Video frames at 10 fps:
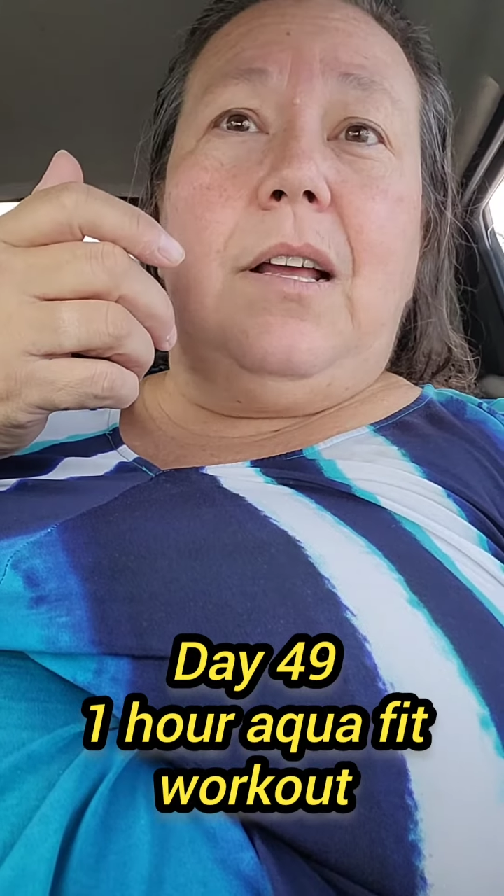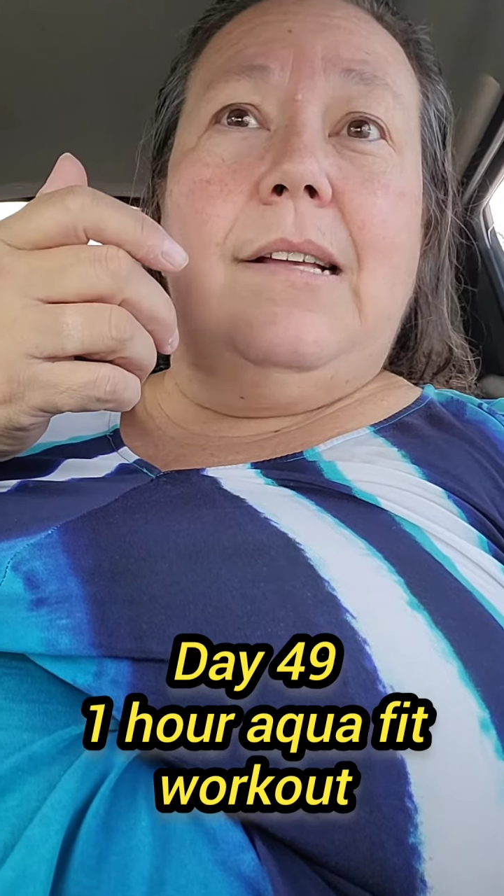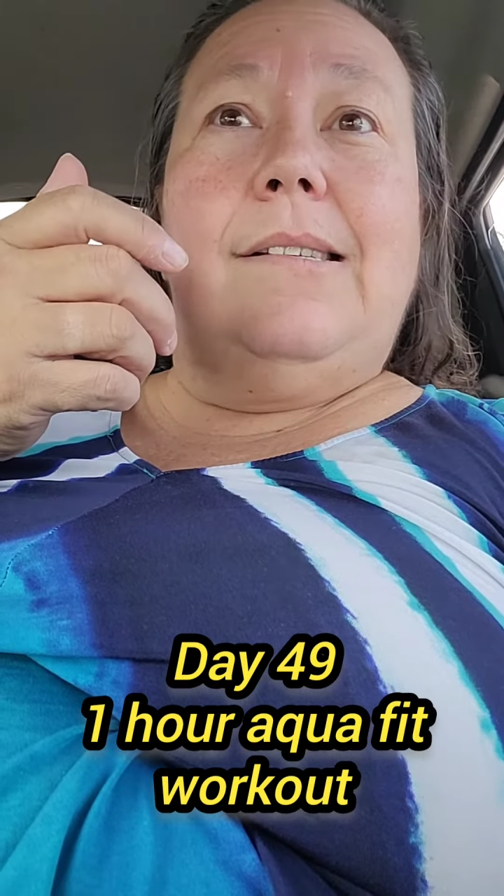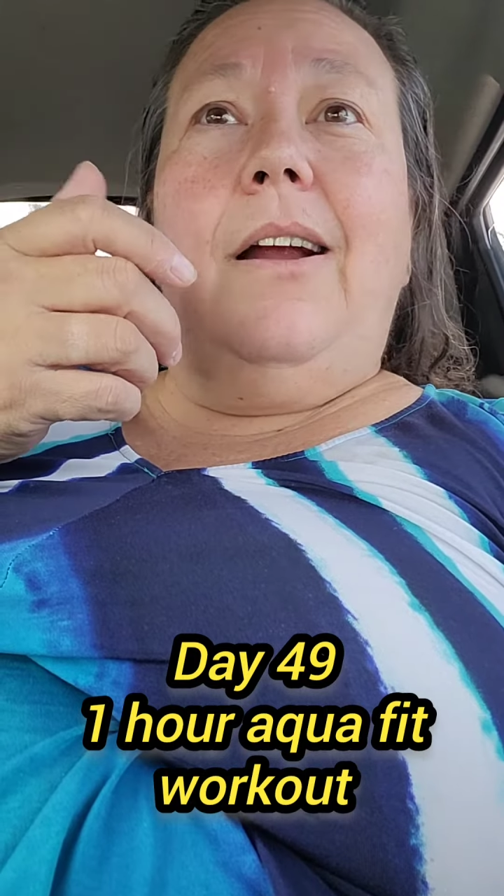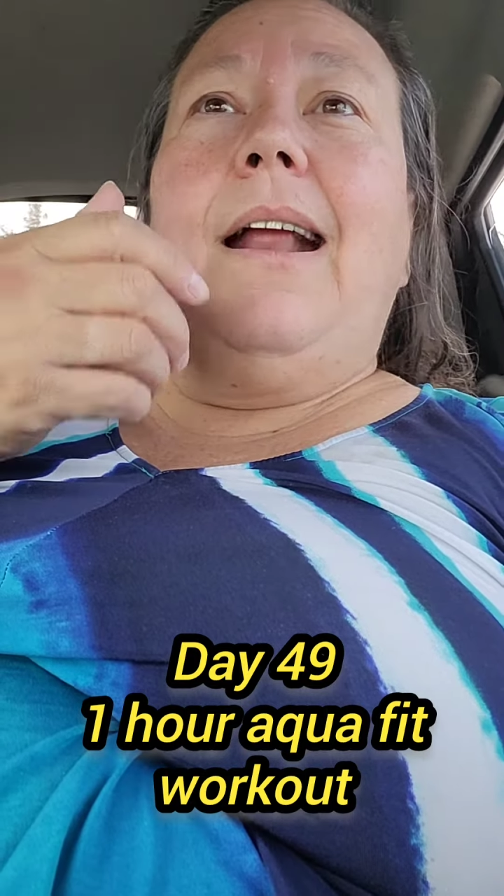
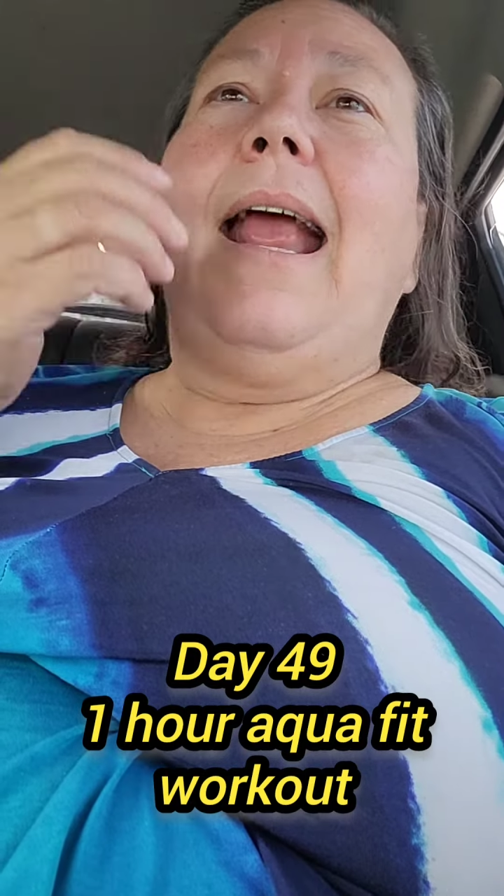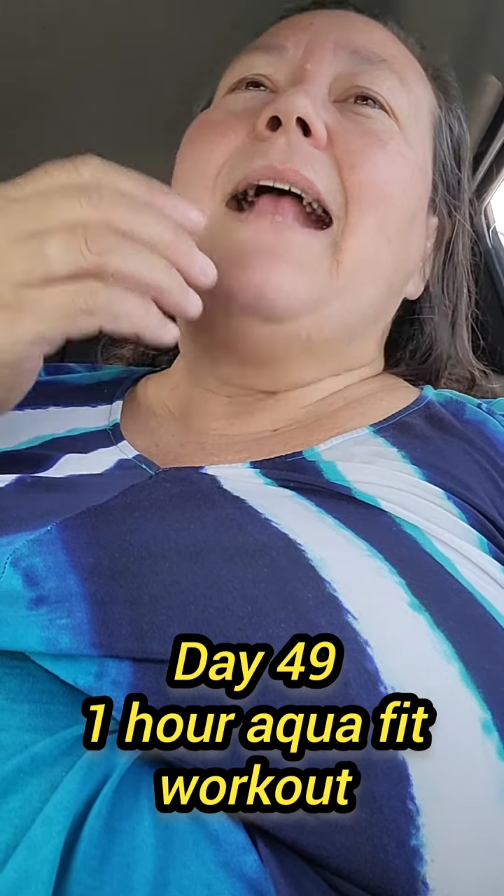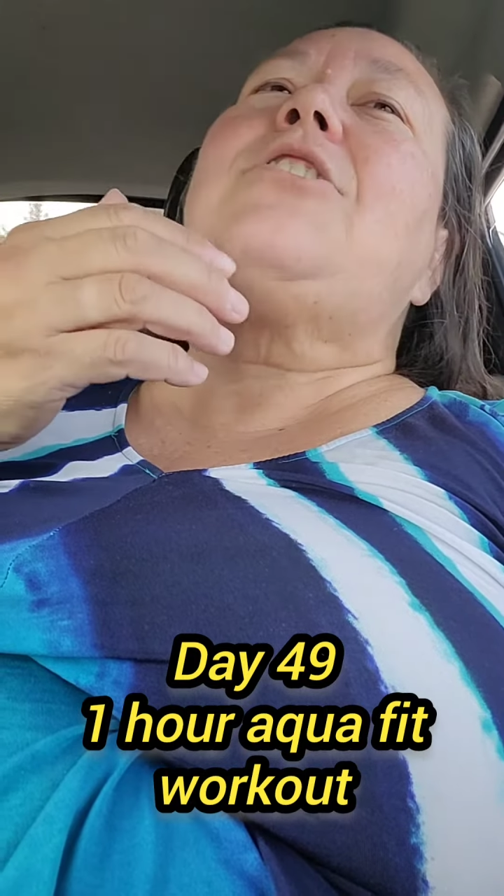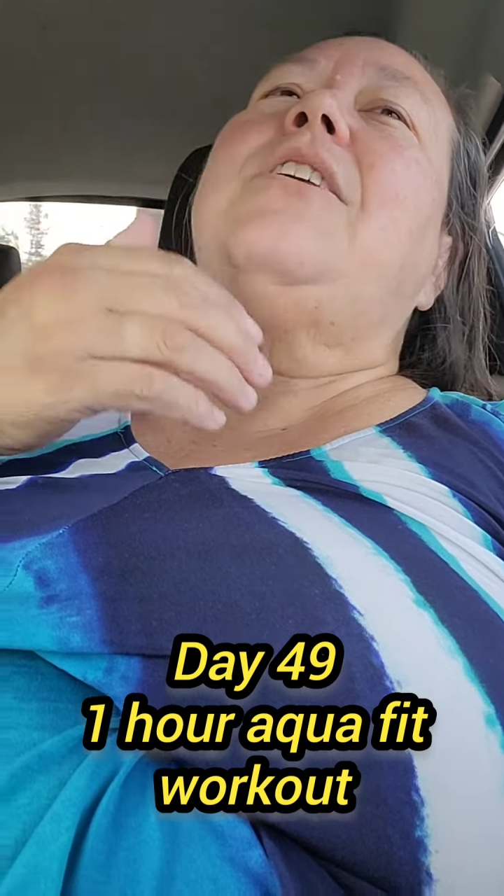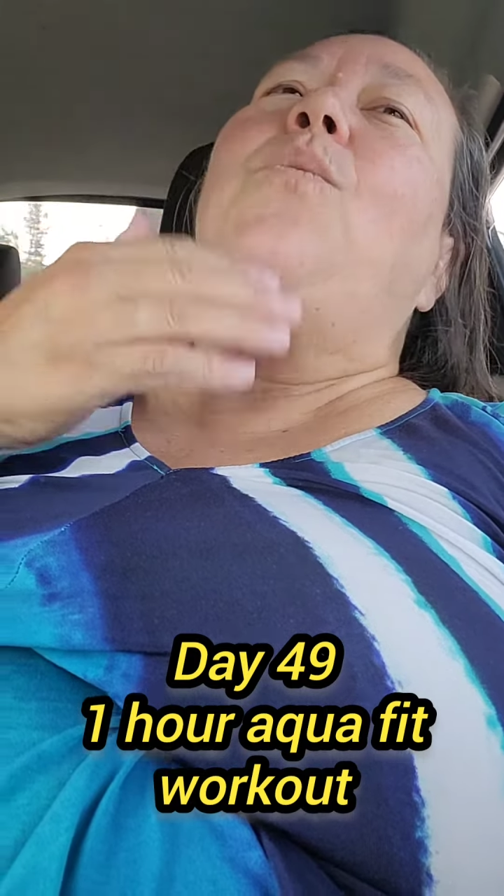because they're going to
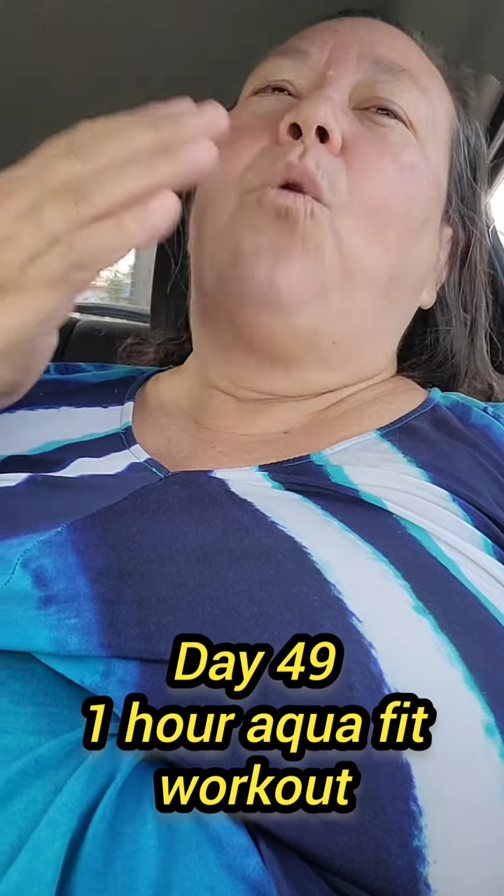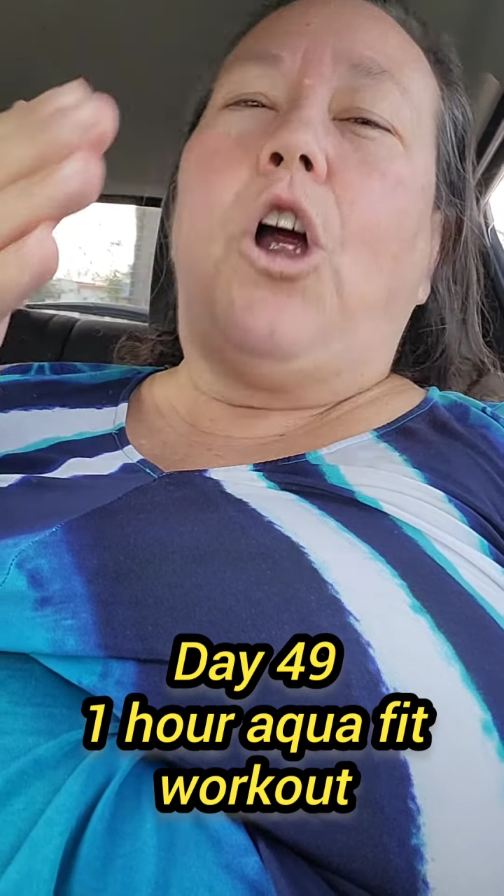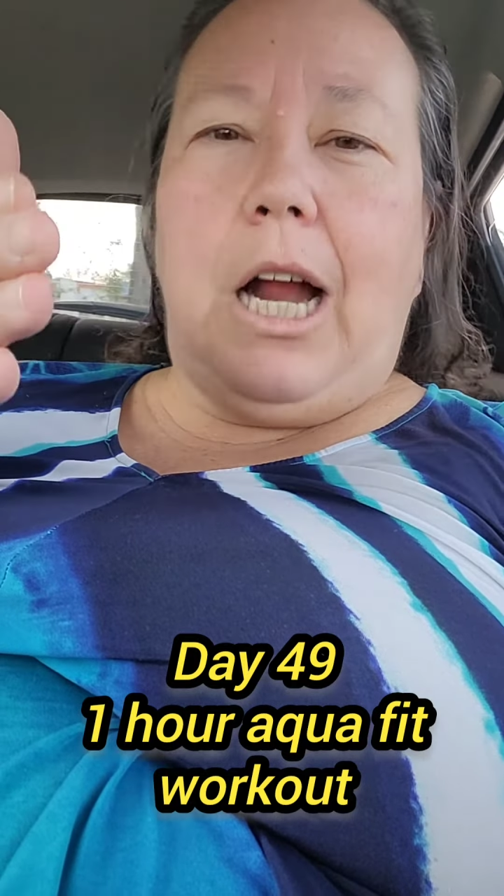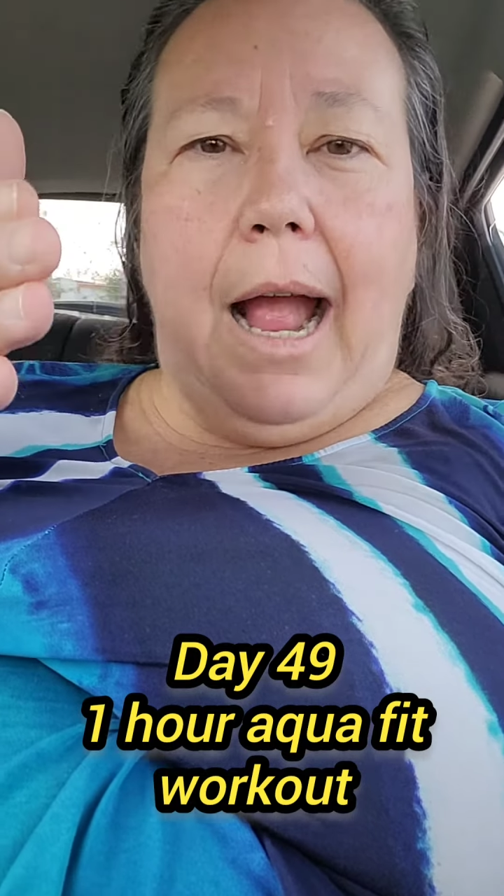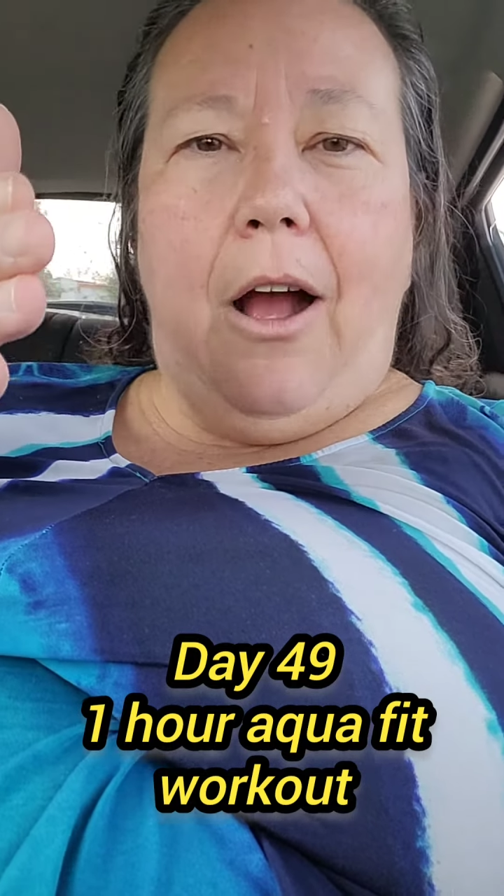actually
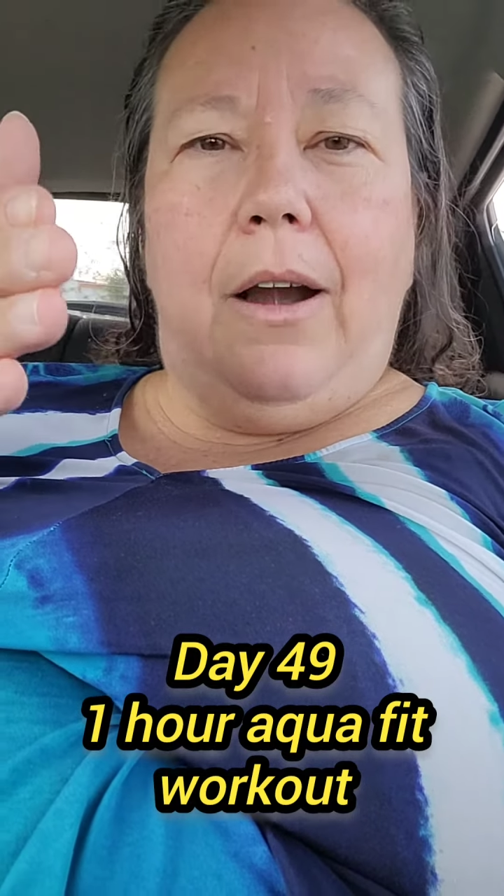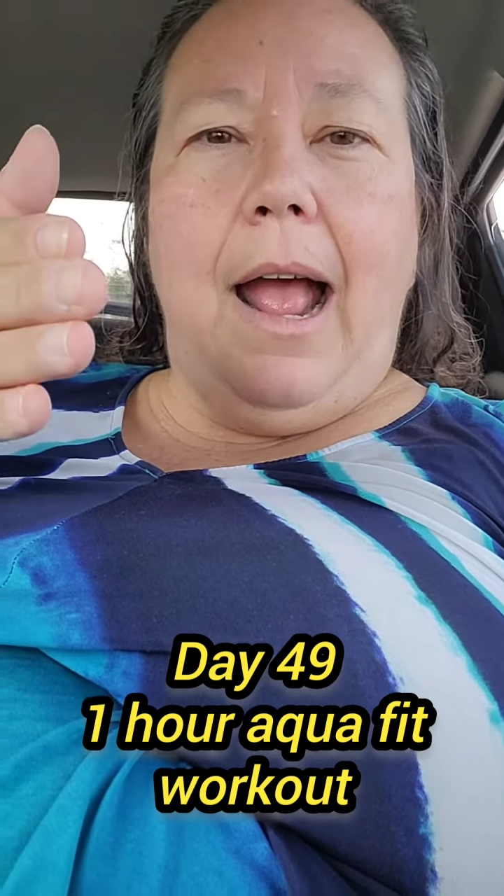work out.